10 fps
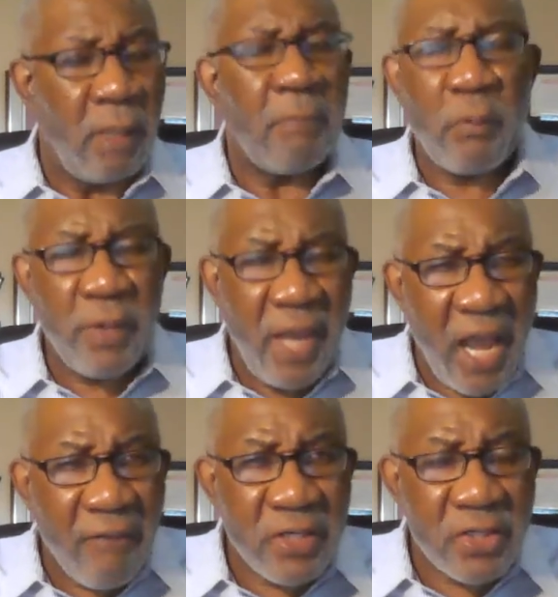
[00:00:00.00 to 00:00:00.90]
But we
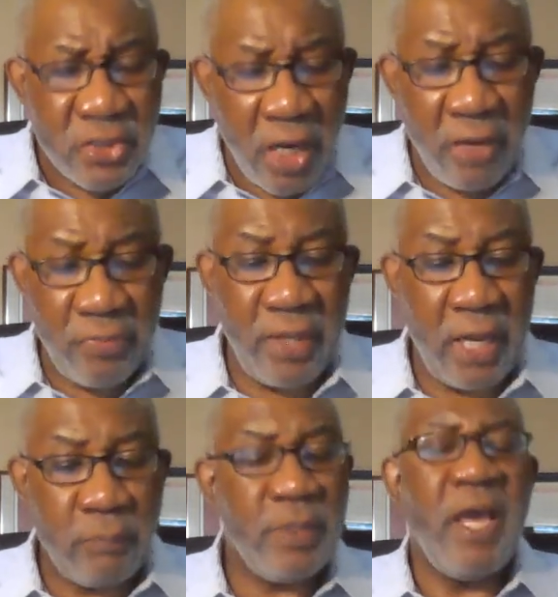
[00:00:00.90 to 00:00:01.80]
haven't done
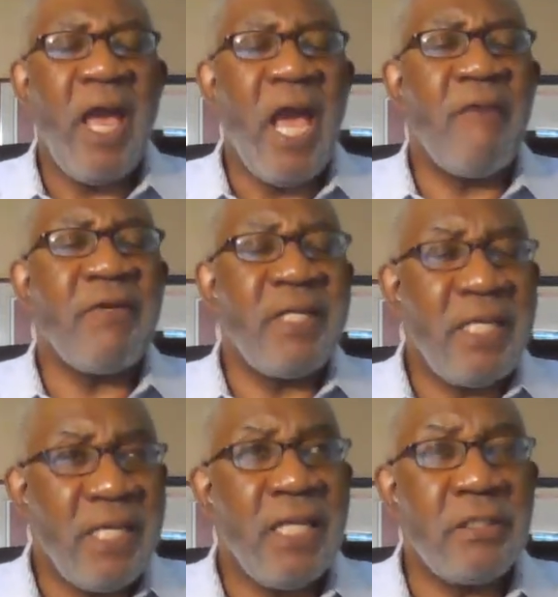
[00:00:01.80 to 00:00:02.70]
that. We haven't
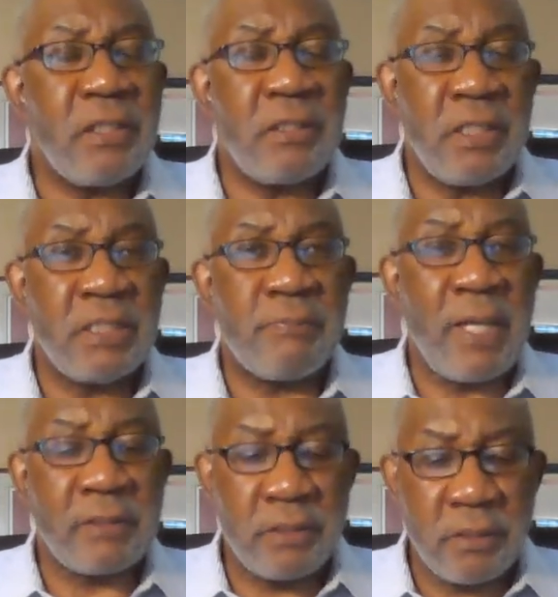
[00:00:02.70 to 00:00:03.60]
ended these
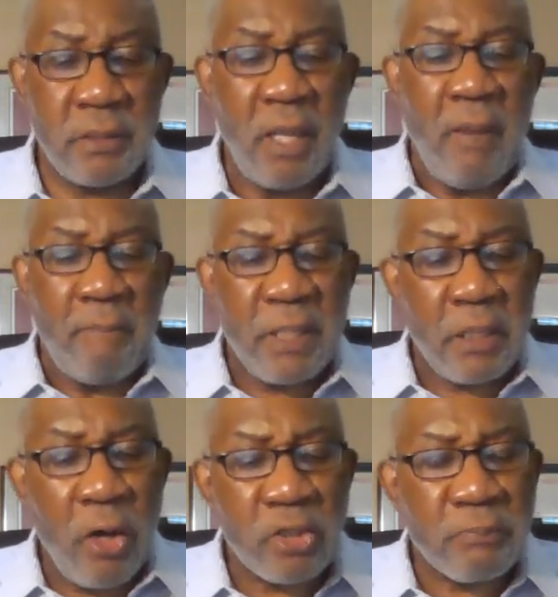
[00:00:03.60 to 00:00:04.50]
practices
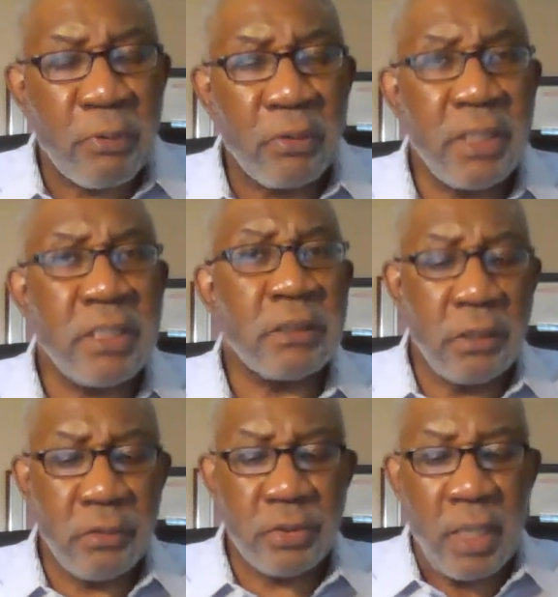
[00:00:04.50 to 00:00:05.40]
because police
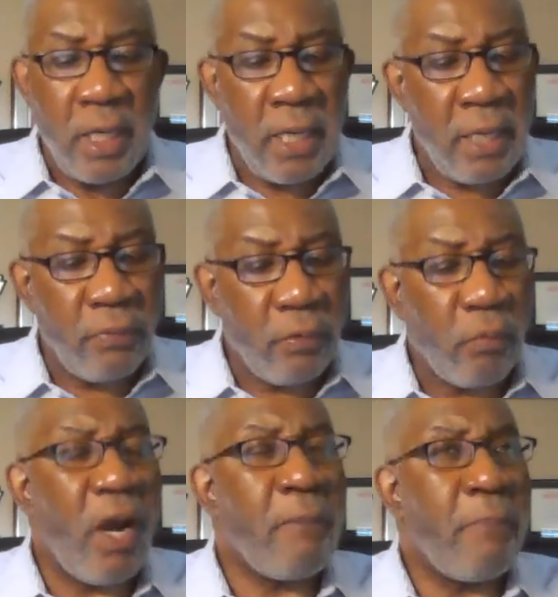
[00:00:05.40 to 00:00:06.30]
leaders and the
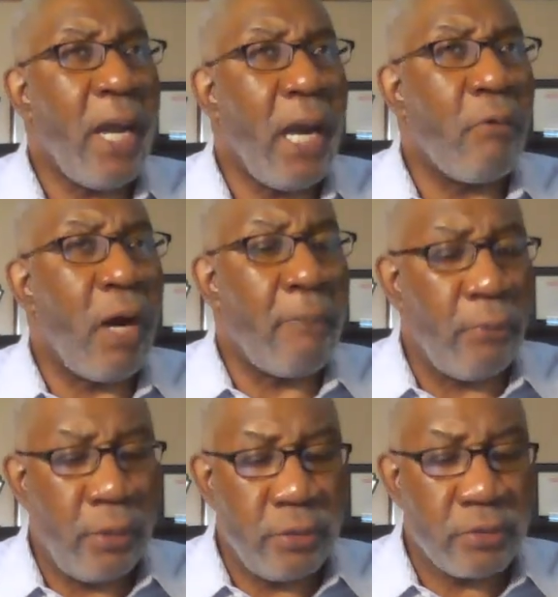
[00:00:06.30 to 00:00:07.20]
white power
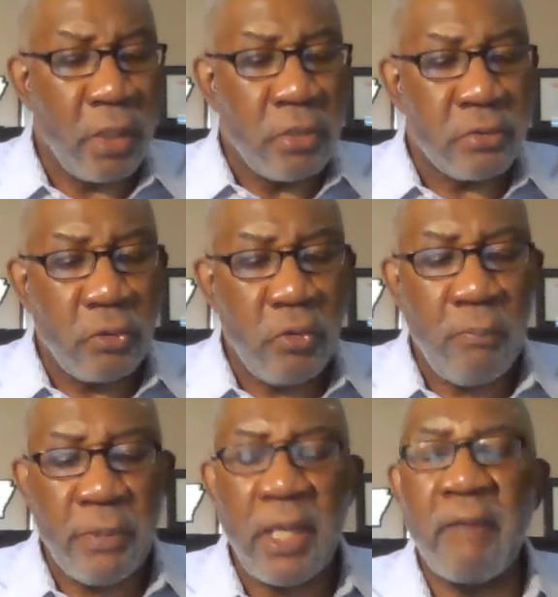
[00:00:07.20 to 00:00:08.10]
operators to
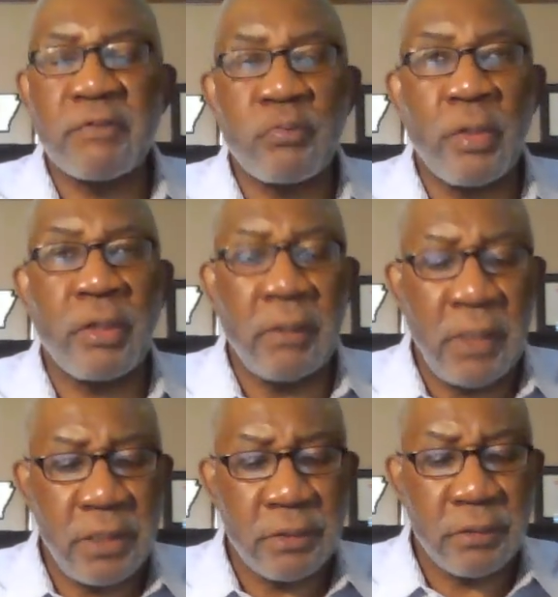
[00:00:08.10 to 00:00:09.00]
whom they have sworn
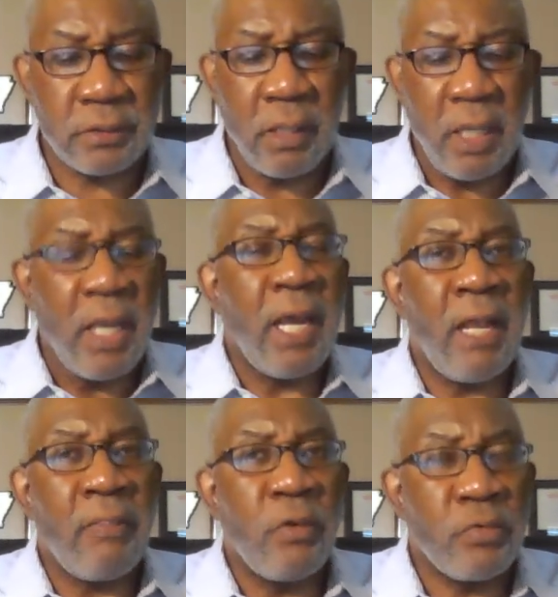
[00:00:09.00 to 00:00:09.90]
allegiance
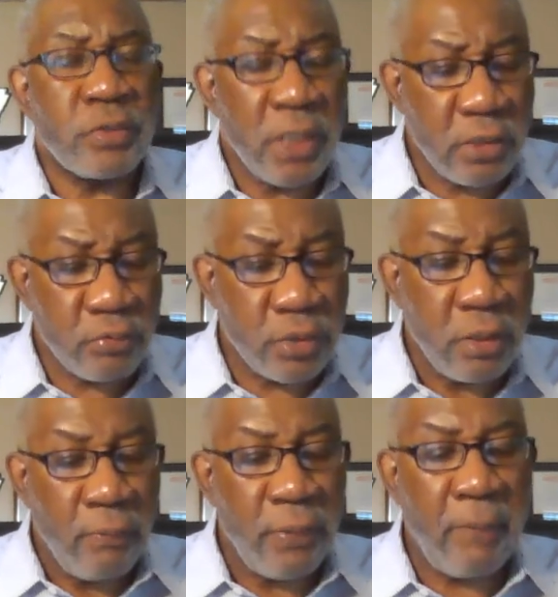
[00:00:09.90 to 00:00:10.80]
and whose
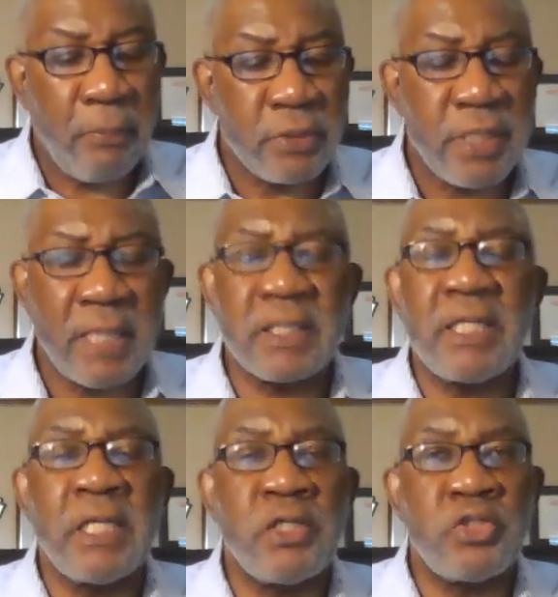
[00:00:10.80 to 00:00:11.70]
interests they protect
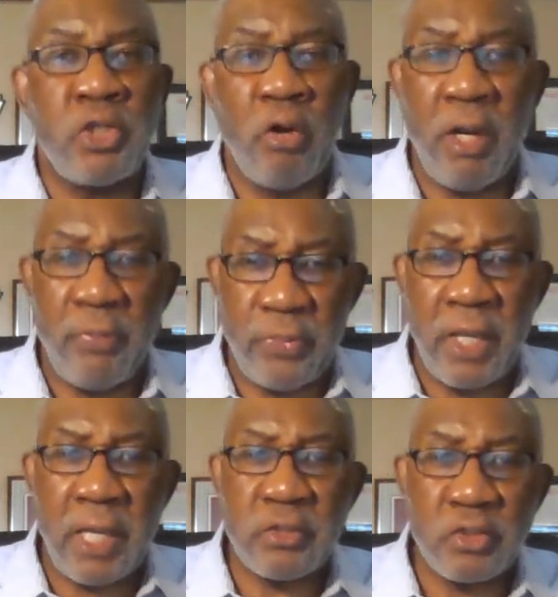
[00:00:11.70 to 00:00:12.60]
enjoy
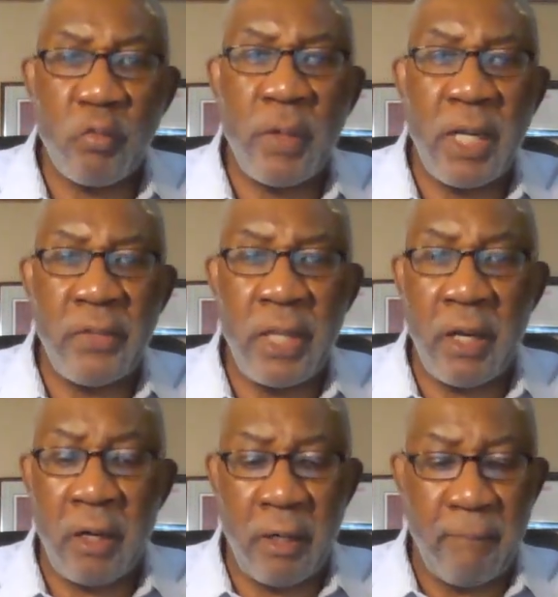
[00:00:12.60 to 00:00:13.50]
things the way they
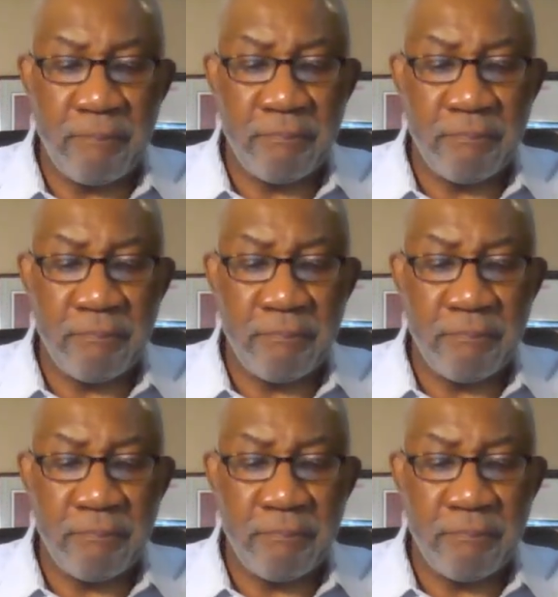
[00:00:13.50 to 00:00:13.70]
are.